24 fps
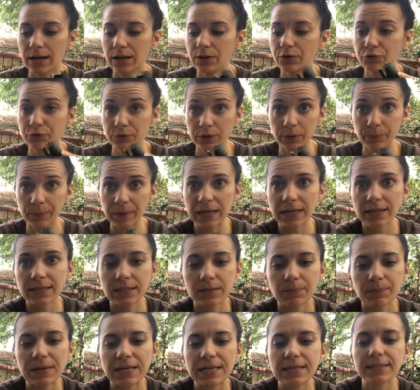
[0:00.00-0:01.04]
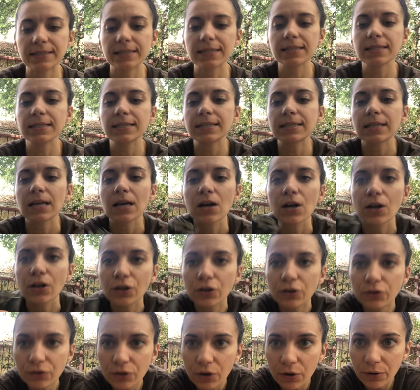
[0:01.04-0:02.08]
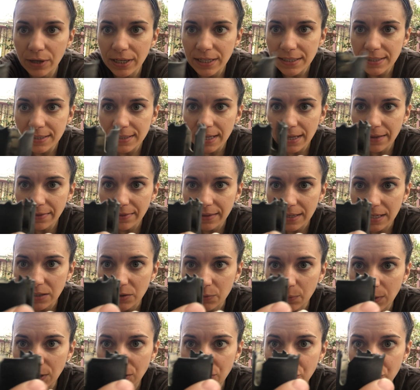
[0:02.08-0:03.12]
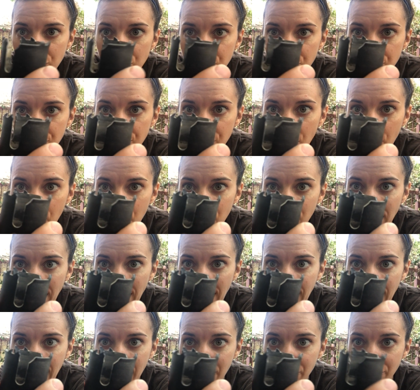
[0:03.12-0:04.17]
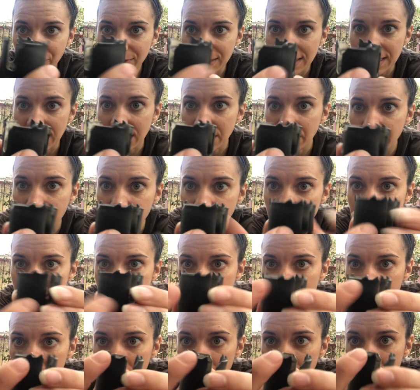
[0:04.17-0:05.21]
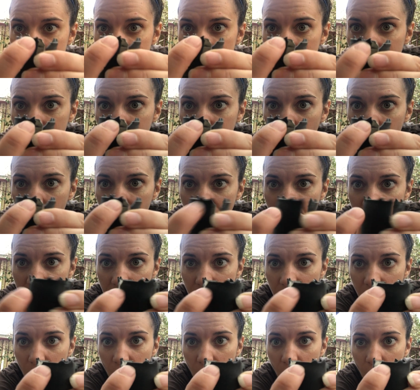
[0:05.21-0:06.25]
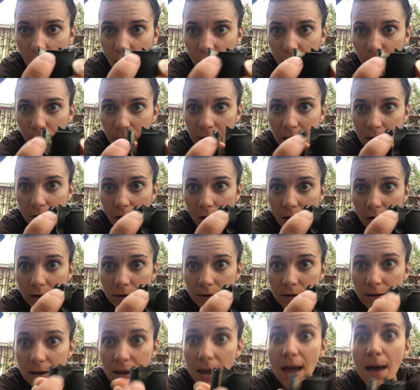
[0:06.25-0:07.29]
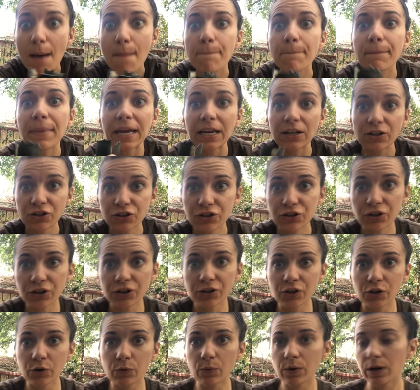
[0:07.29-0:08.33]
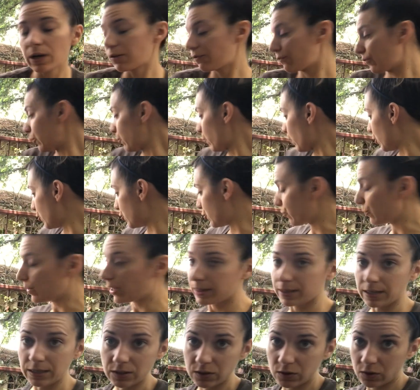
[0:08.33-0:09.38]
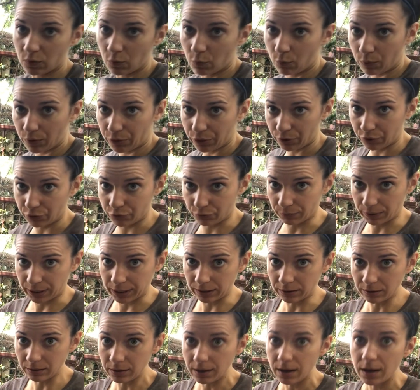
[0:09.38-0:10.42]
drill bit pieces. You'll notice that these ones don't have teeth, these little teeth part, all the way along. Make sure if you are doing this with a drill,